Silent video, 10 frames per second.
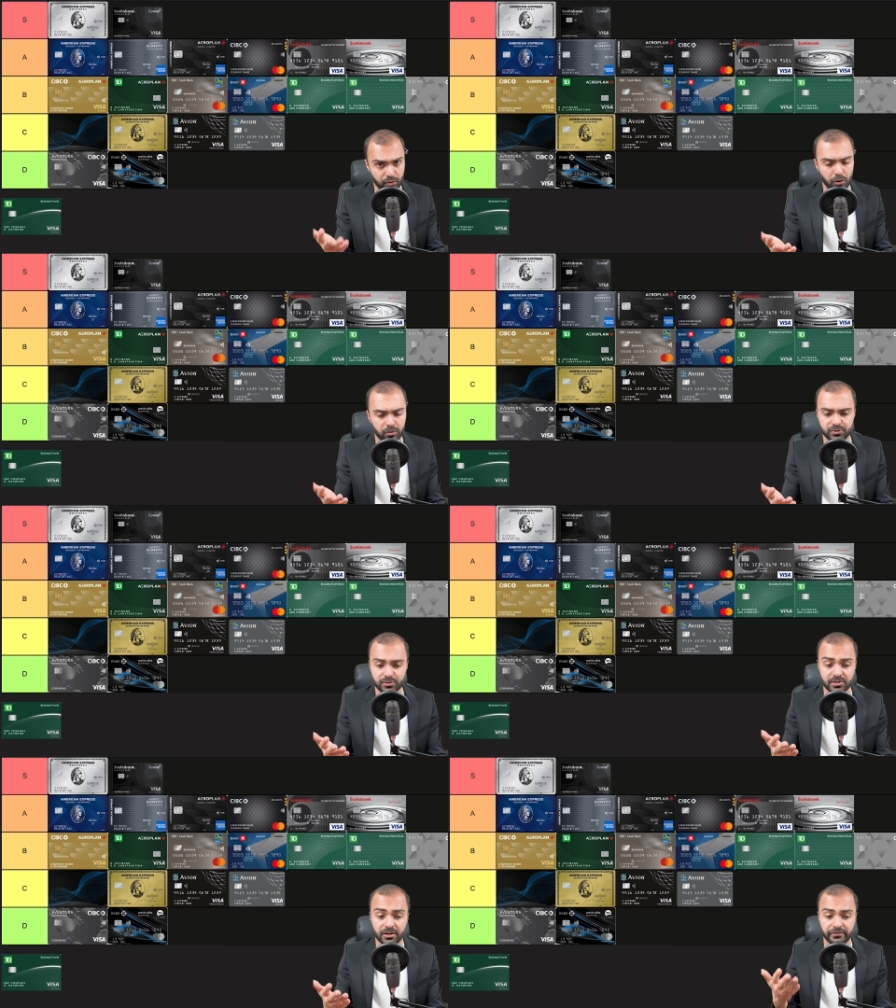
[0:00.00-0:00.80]
own, so
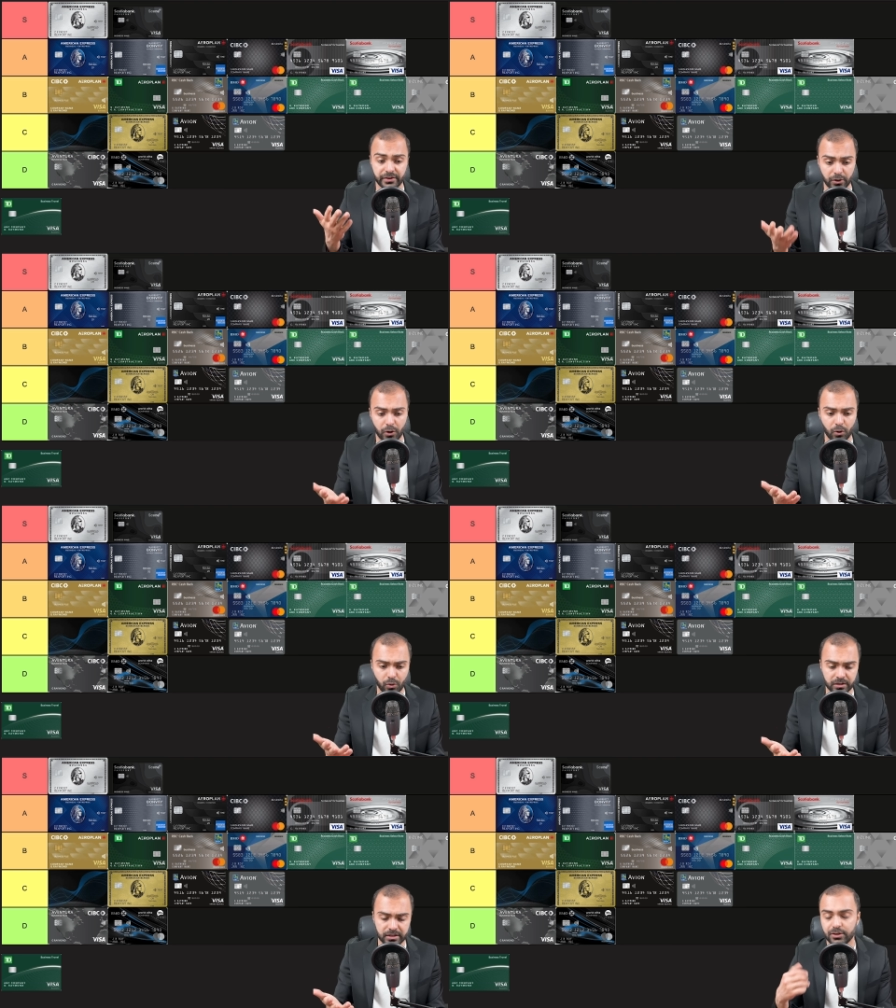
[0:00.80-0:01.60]
it's not free to
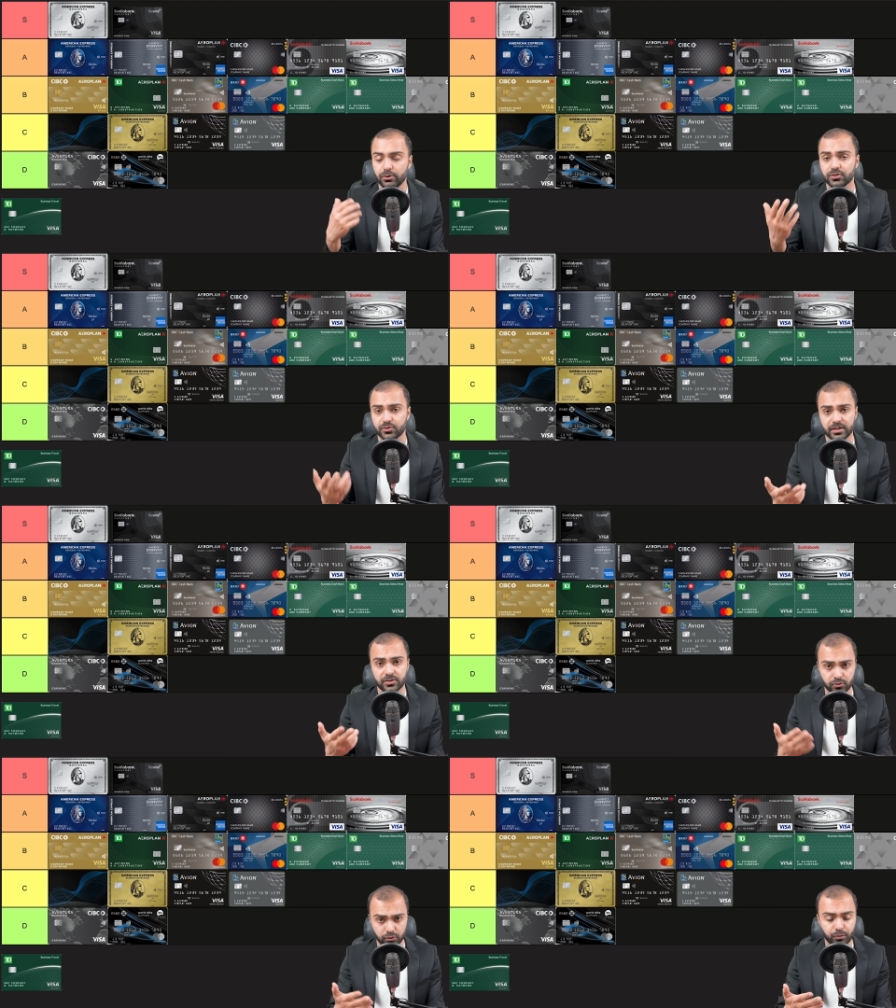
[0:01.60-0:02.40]
own. And you also get
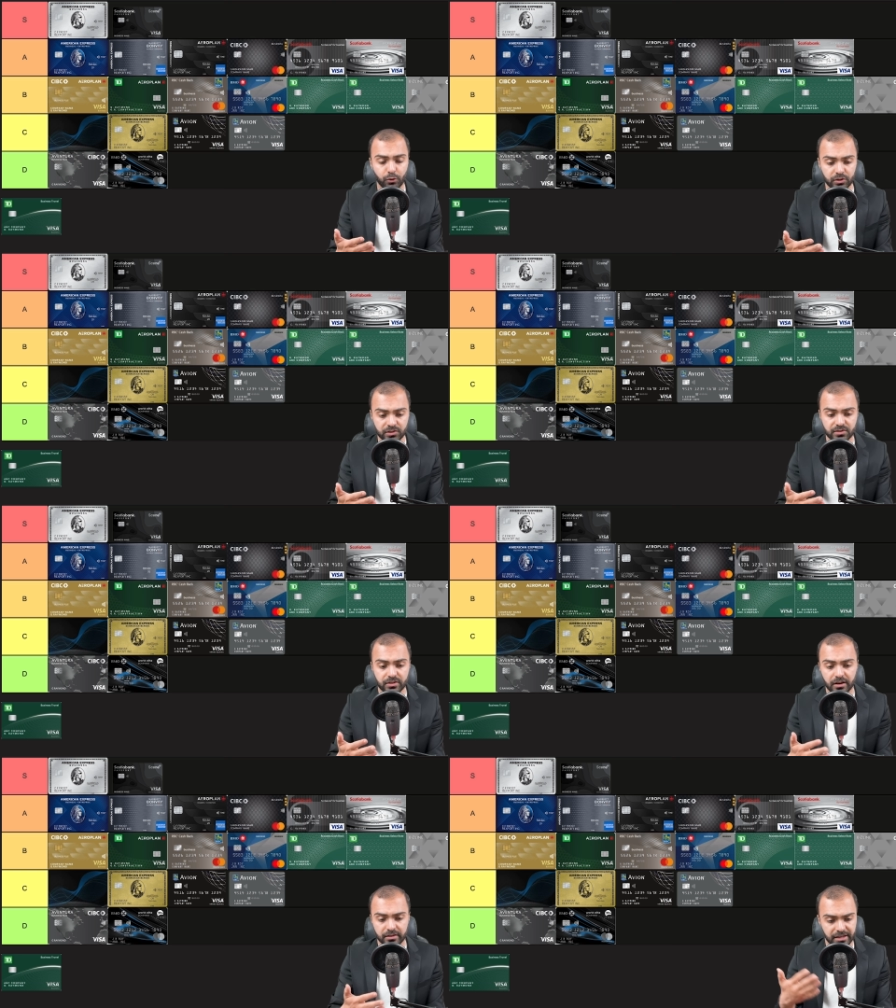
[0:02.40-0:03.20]
2 points
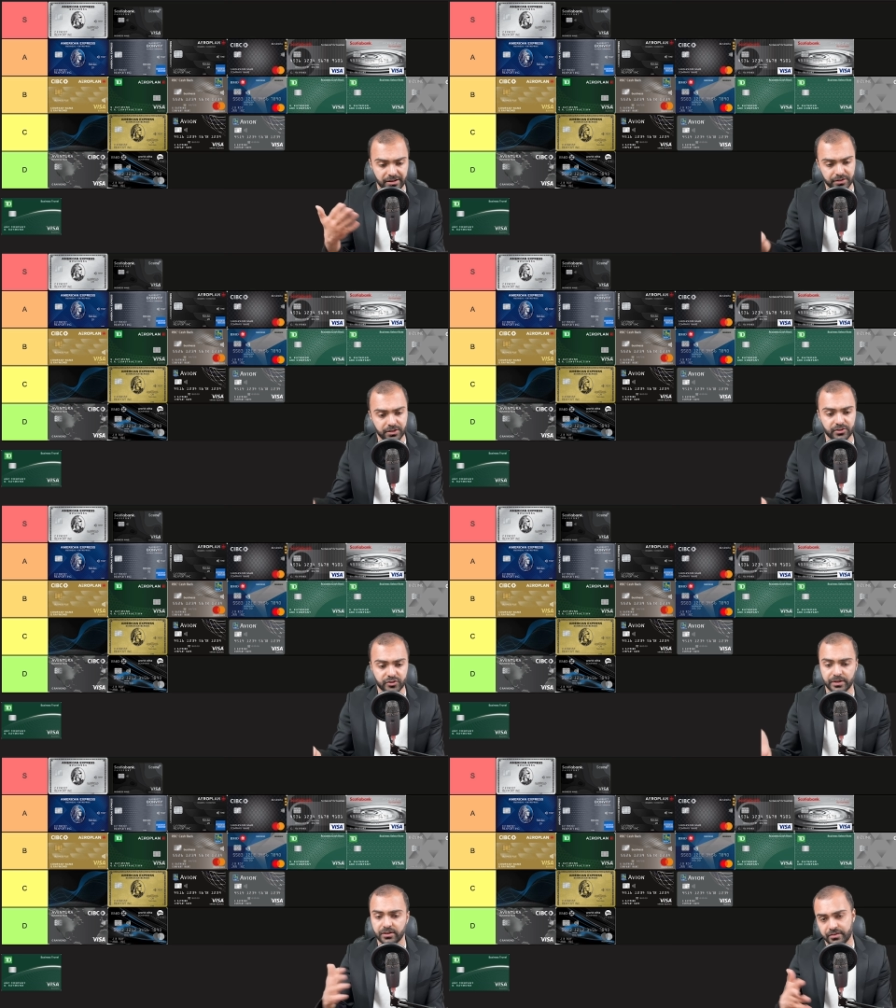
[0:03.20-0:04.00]
on every dollar
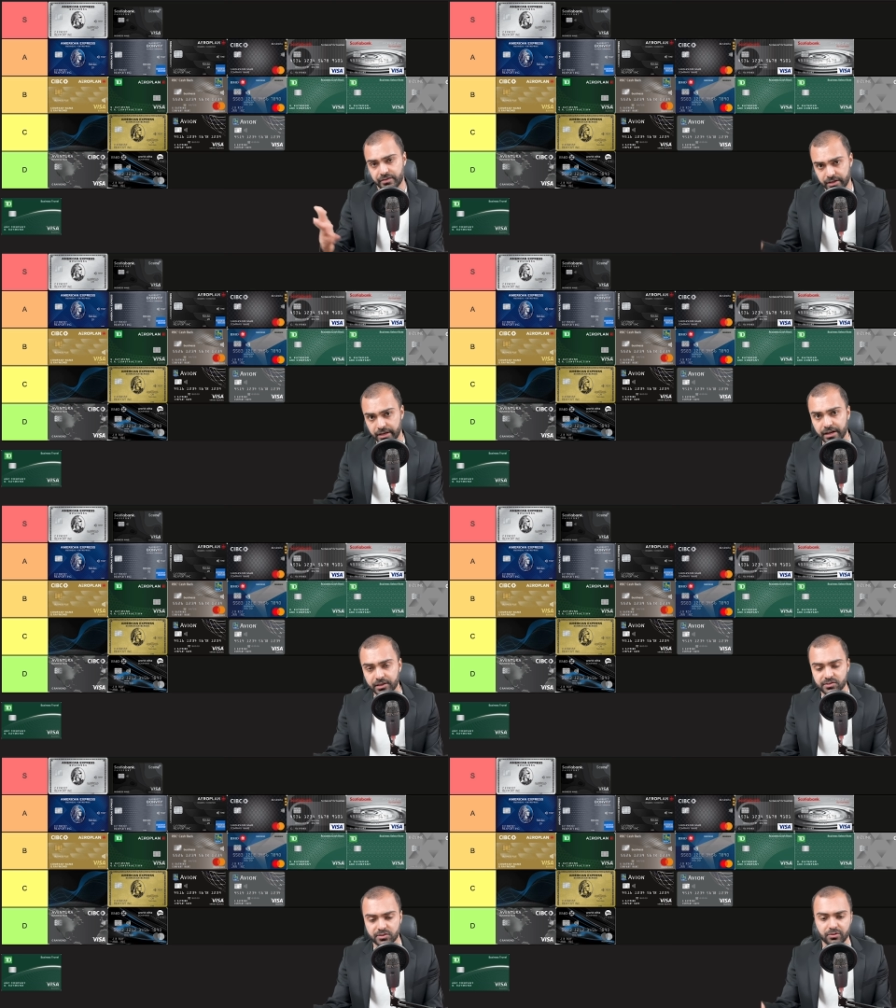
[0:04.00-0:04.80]
spent on everything
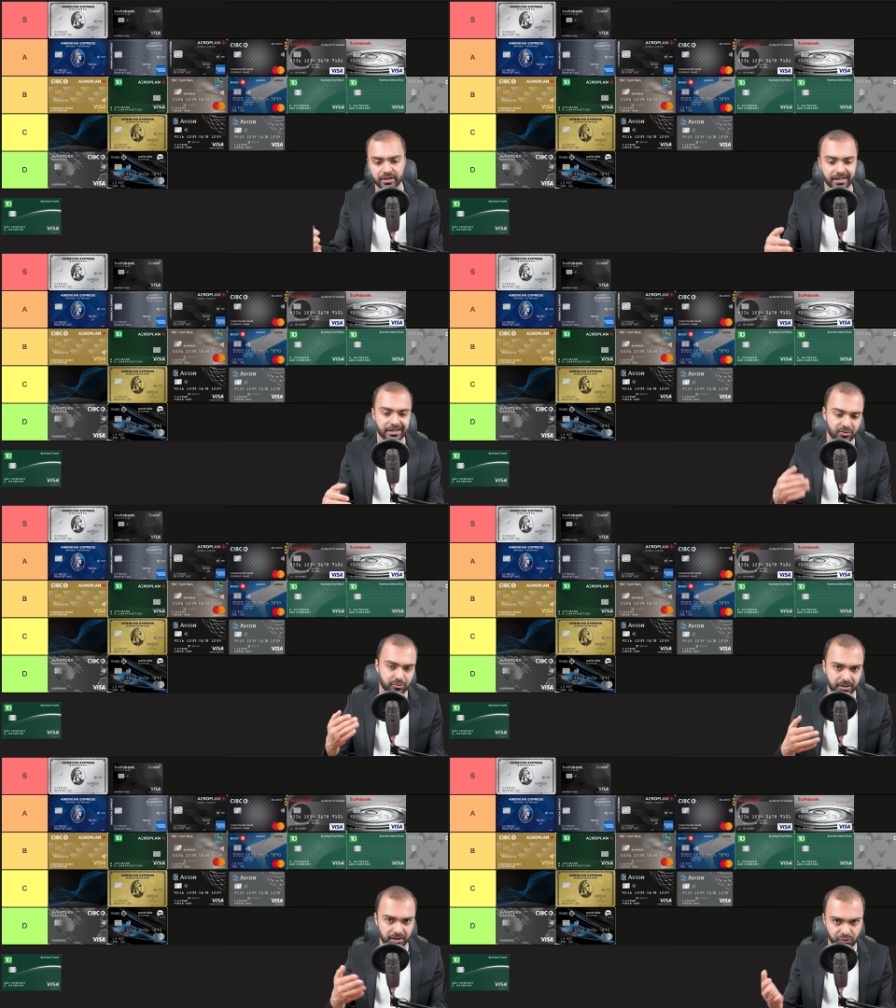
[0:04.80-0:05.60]
else. So again,
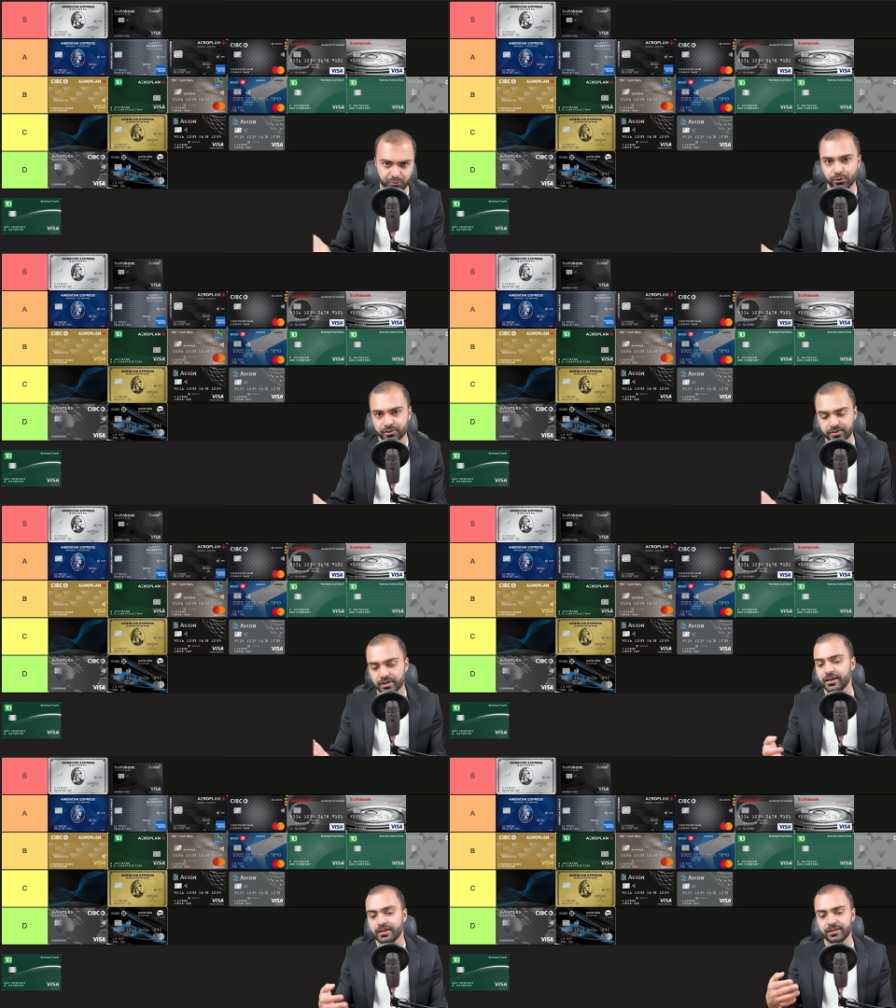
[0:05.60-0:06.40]
assuming each point
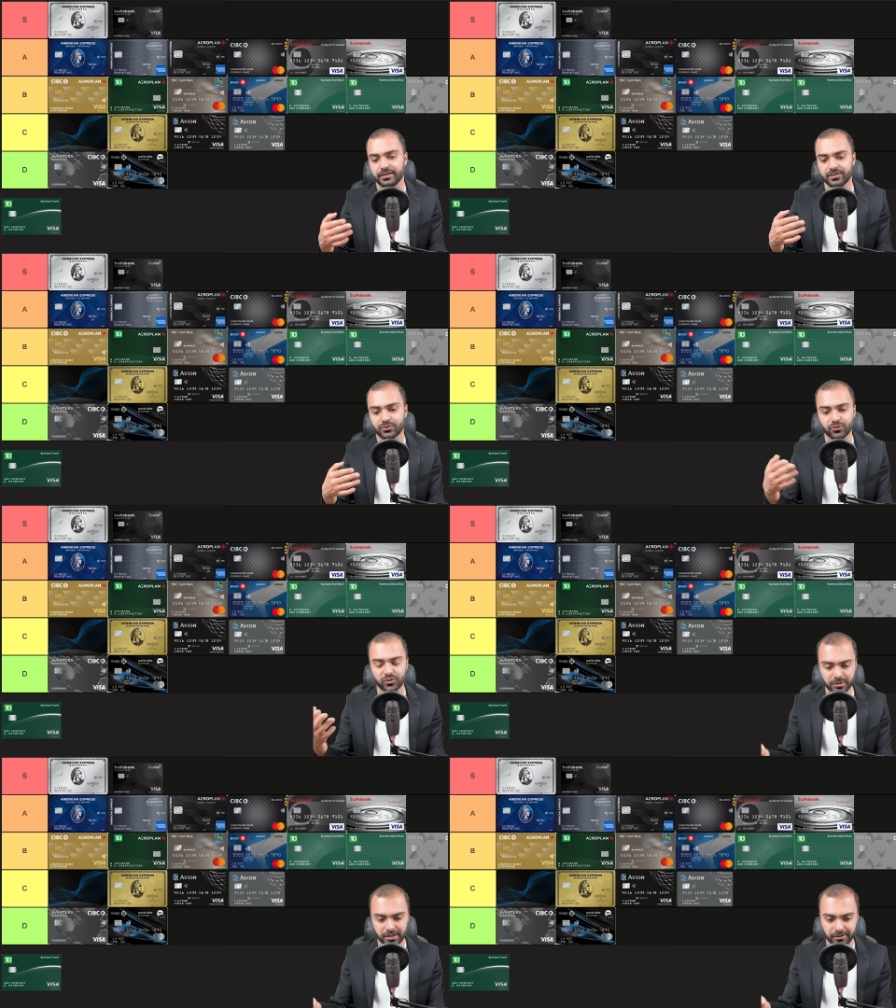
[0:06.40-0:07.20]
is going
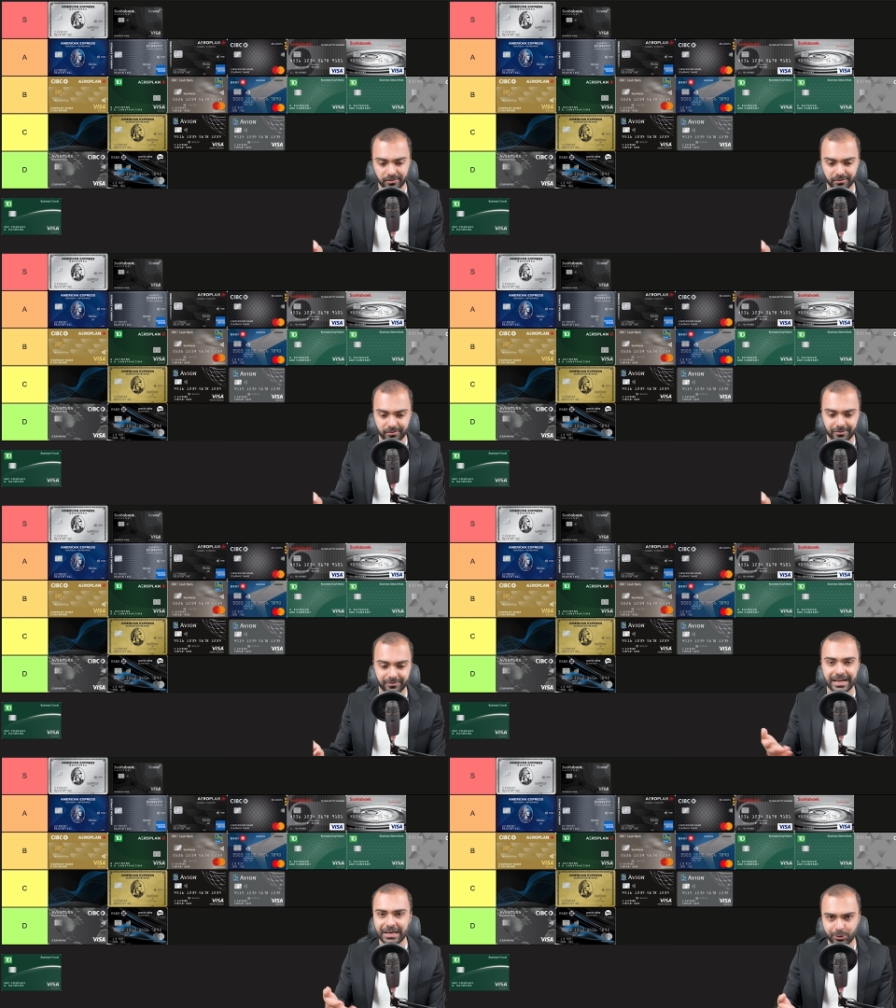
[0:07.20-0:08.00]
to be
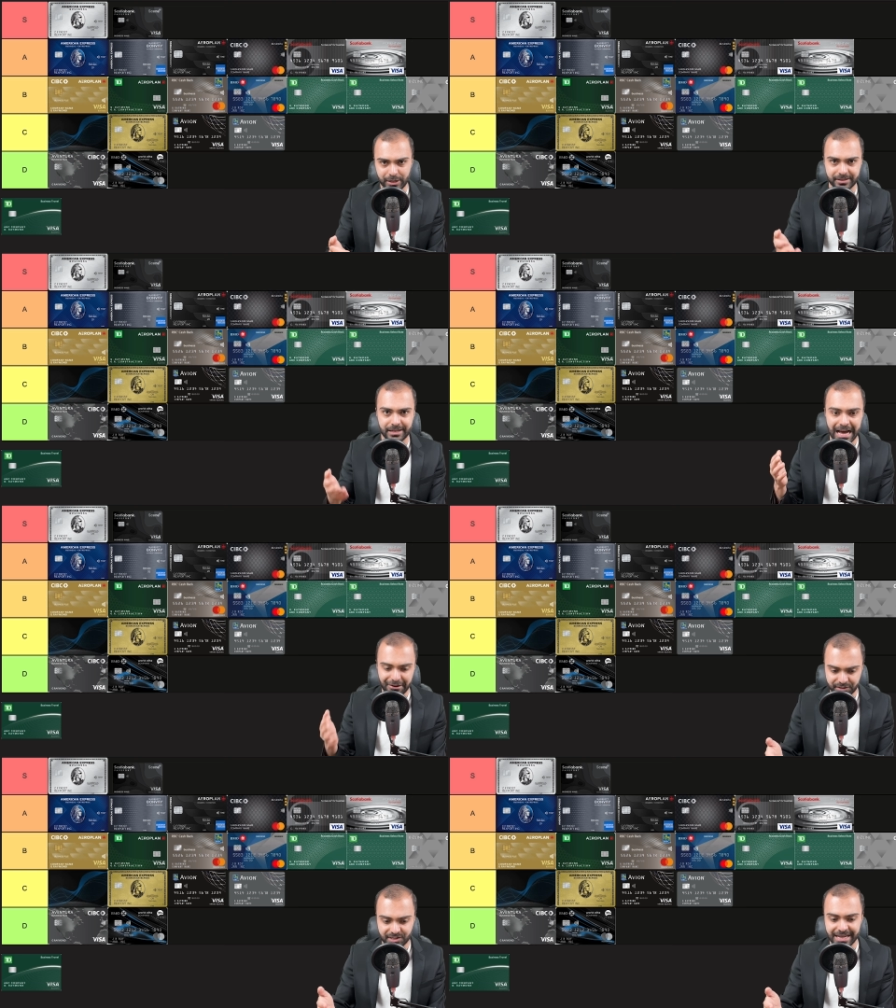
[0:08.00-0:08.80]
valued at
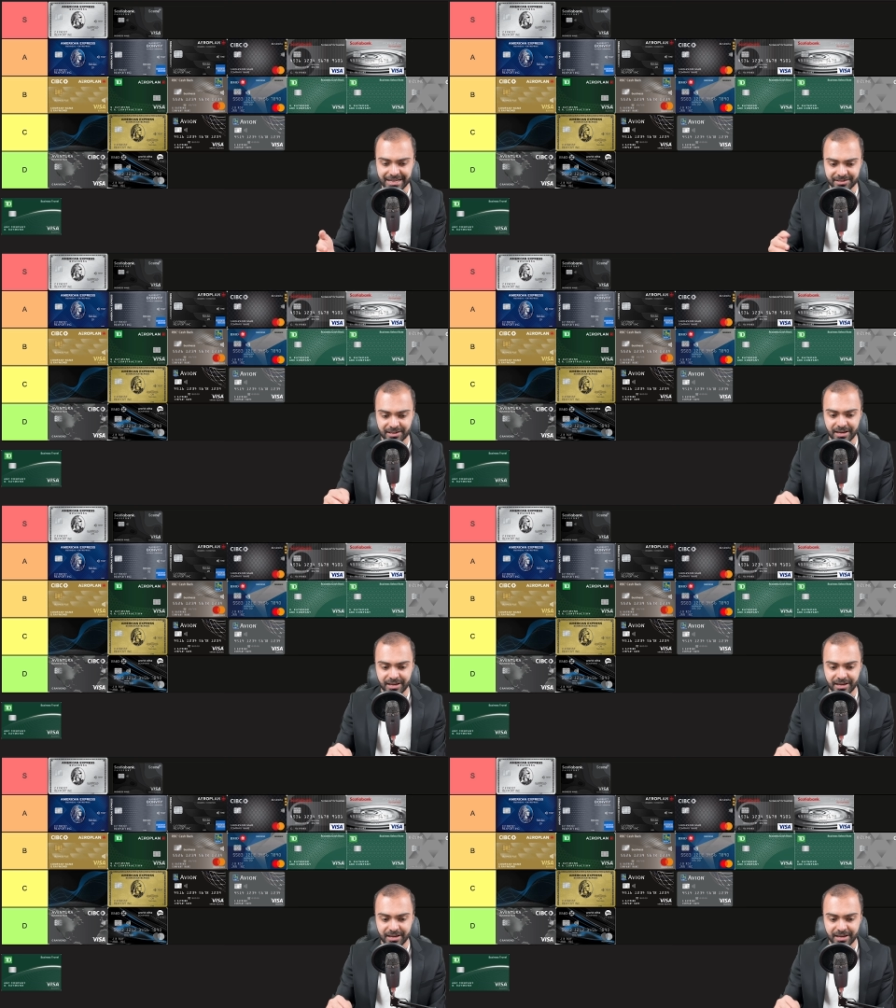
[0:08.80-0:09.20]
half a cent,